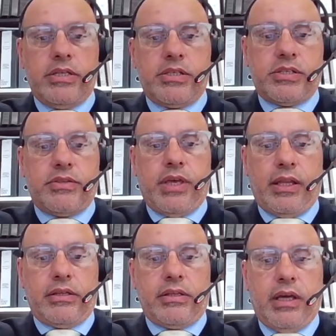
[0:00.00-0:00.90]
is
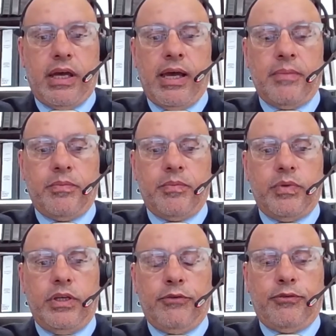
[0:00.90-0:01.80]
that
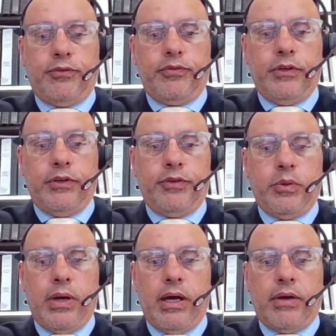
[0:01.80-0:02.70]
if
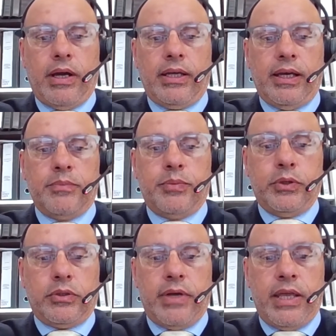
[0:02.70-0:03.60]
you are a
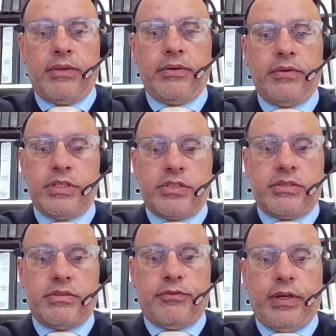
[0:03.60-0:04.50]
builder and there is
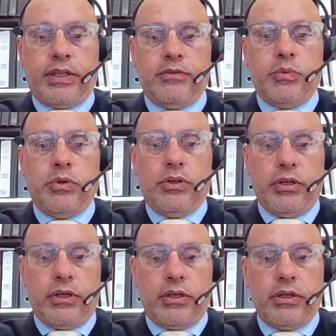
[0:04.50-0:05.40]
defective
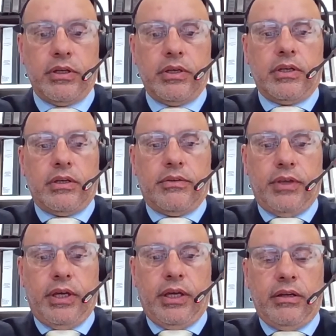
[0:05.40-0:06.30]
work,
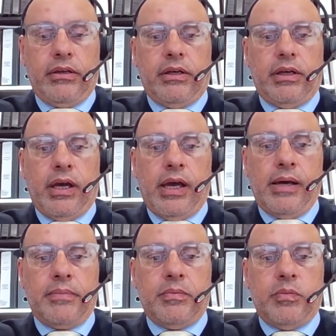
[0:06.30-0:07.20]
then
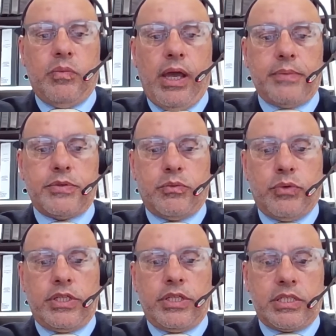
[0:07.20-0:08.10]
absent
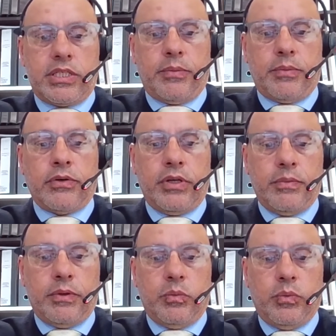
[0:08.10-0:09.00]
reaching some
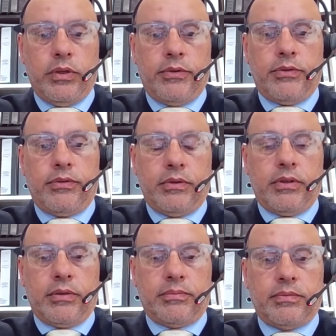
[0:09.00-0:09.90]
agreement with
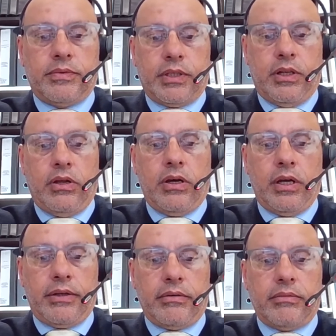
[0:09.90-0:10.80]
the
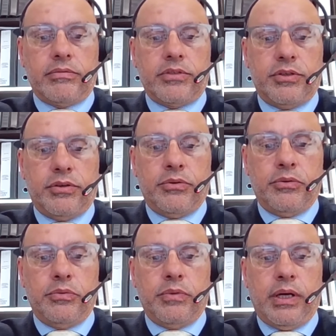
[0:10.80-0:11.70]
client
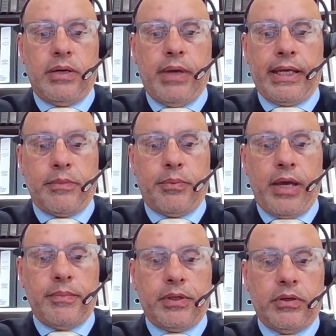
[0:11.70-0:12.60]
to make a
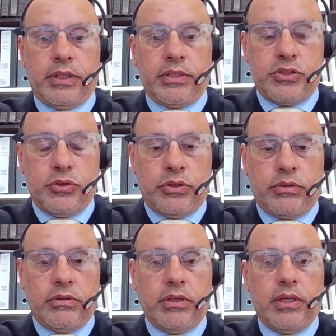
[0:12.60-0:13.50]
payment on
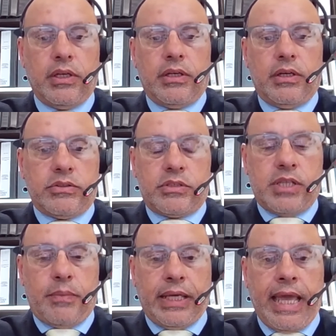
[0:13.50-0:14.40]

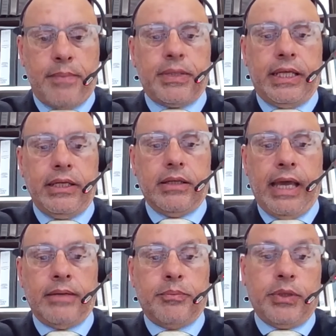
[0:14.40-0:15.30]
something happening
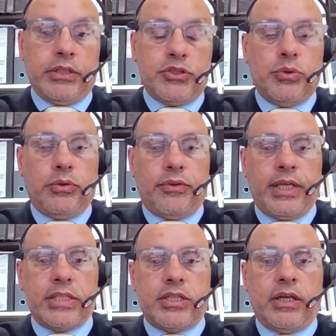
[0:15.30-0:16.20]
and being sure that
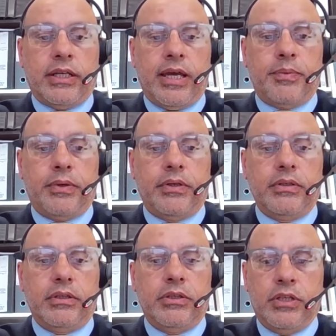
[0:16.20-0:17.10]
that's going to happen,
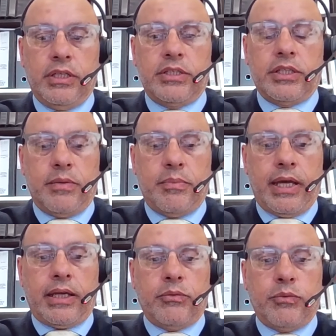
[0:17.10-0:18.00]
you need to go
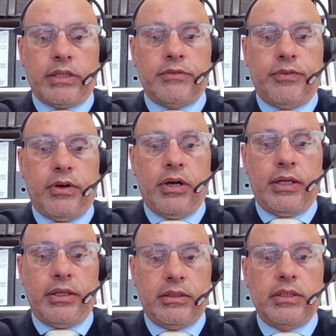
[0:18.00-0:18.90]
back and
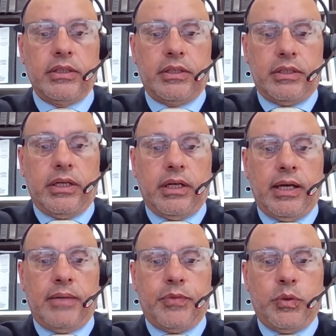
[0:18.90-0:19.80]
rectify
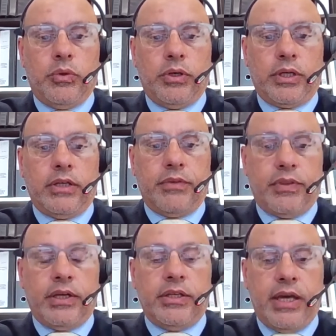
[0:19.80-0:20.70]
the work, even
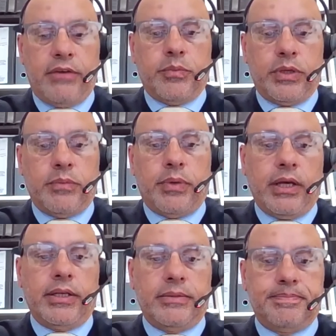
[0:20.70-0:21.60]
though you haven't been
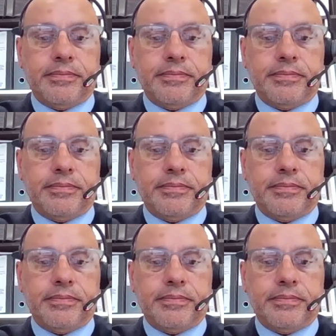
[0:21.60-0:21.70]
paid.